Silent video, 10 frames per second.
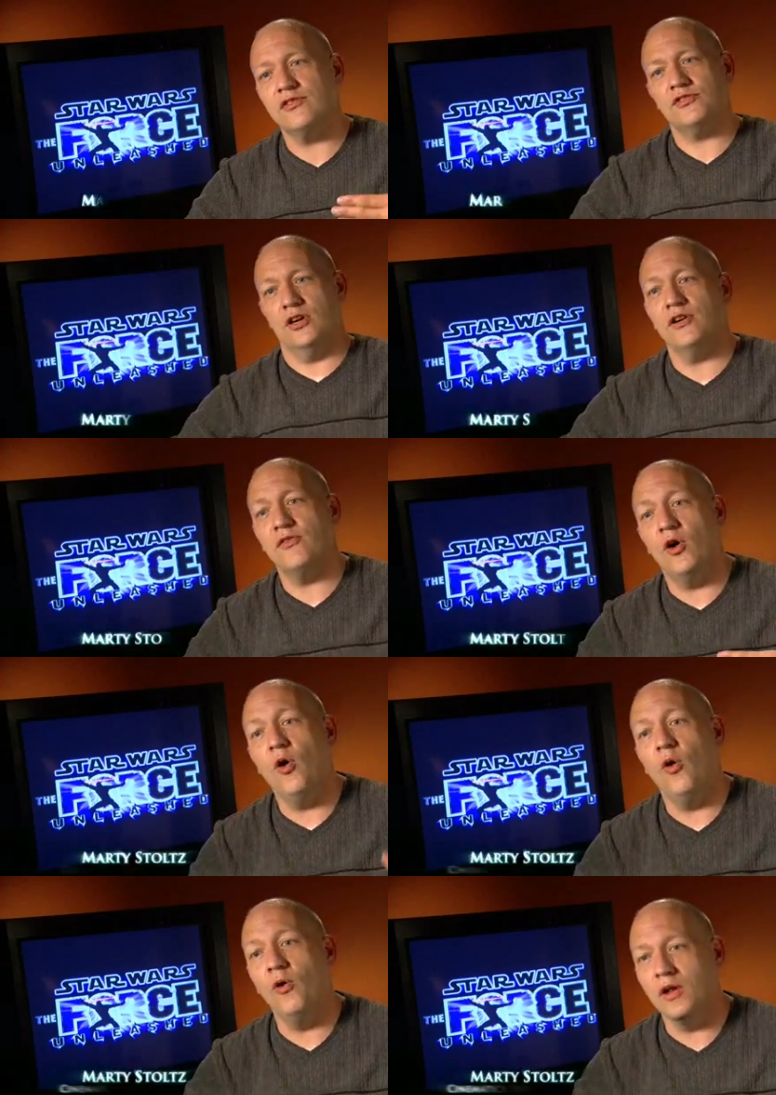start of the
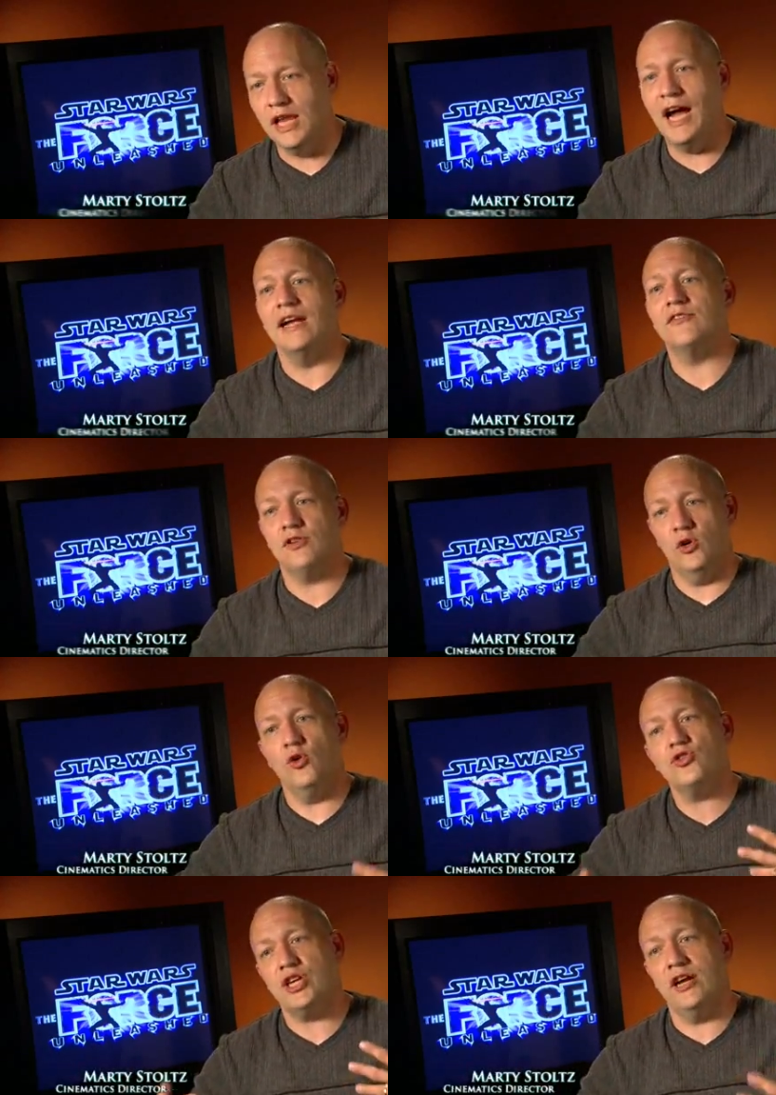whole alliance, the
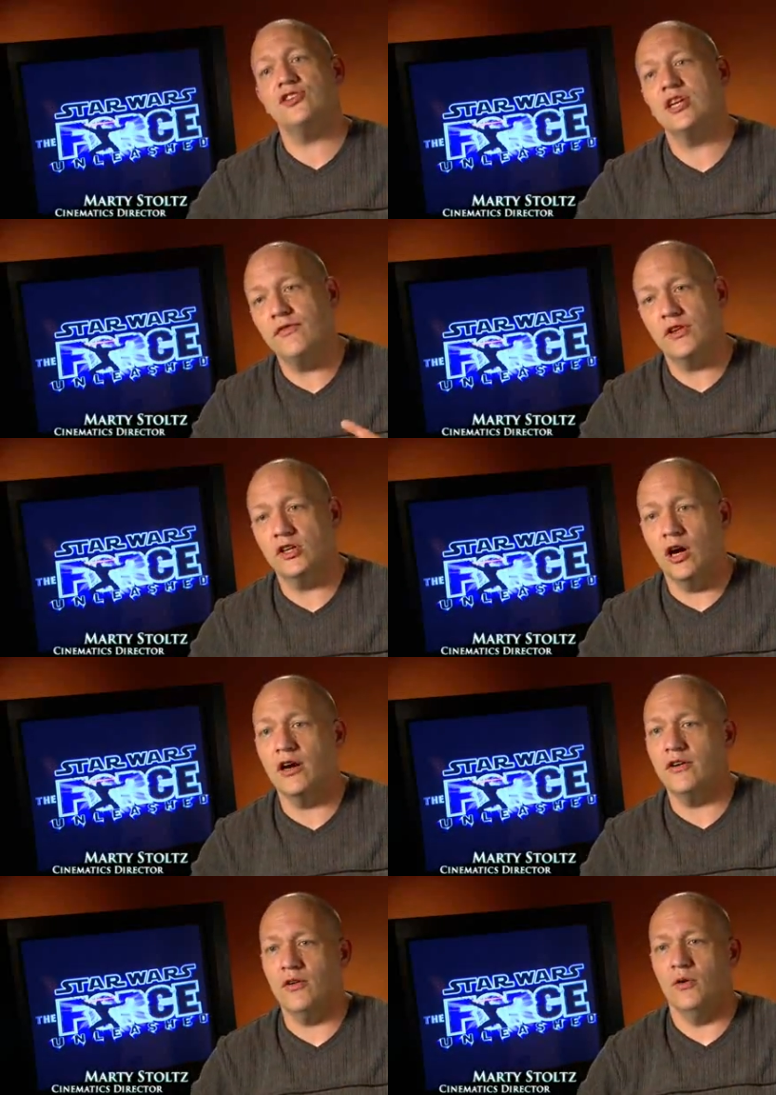whole changing of the
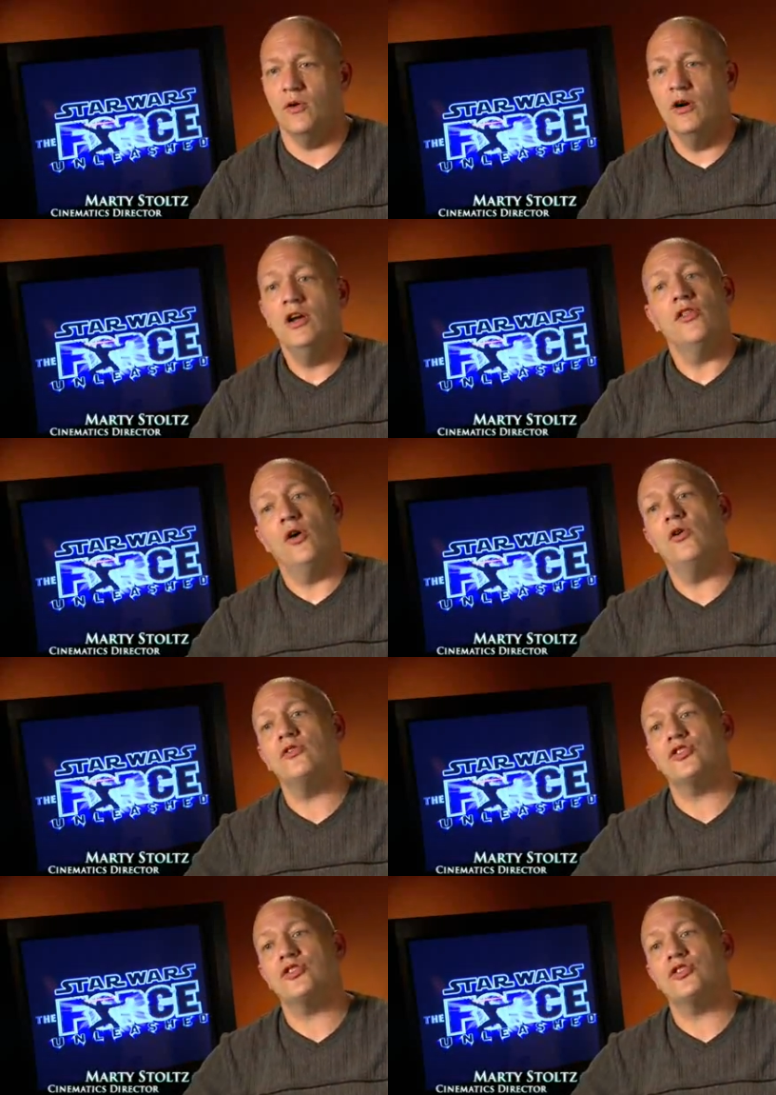guard, the whole, the whole